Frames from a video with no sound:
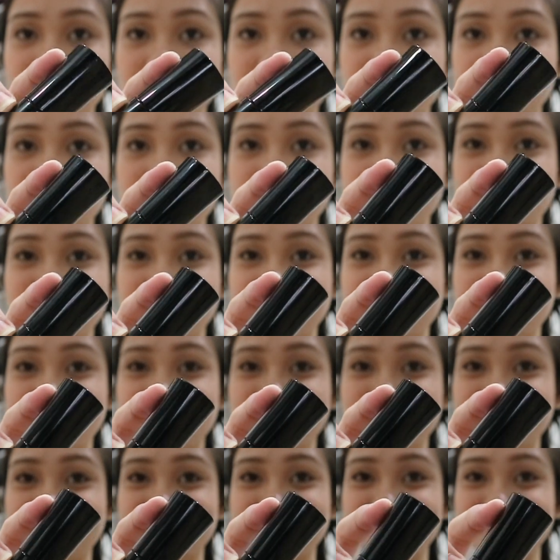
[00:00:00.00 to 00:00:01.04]
but not the
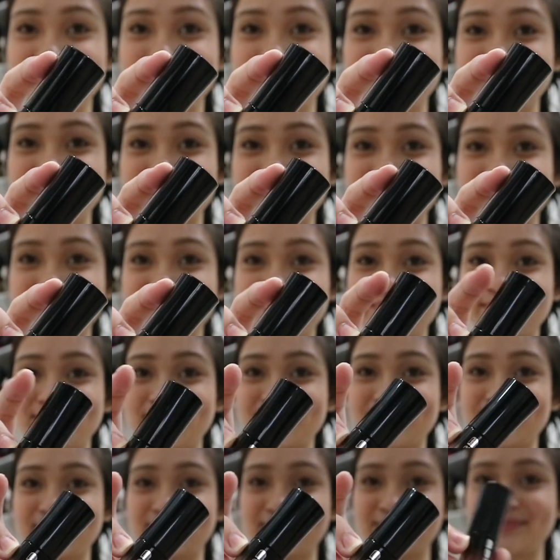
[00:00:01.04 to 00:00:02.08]
least is lipstick,
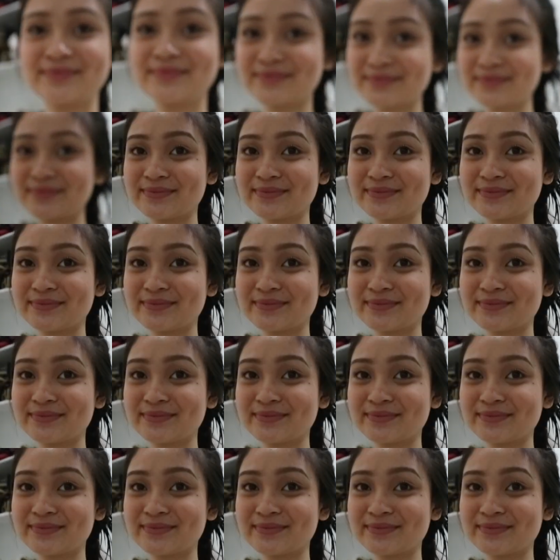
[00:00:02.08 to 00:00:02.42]
and I'm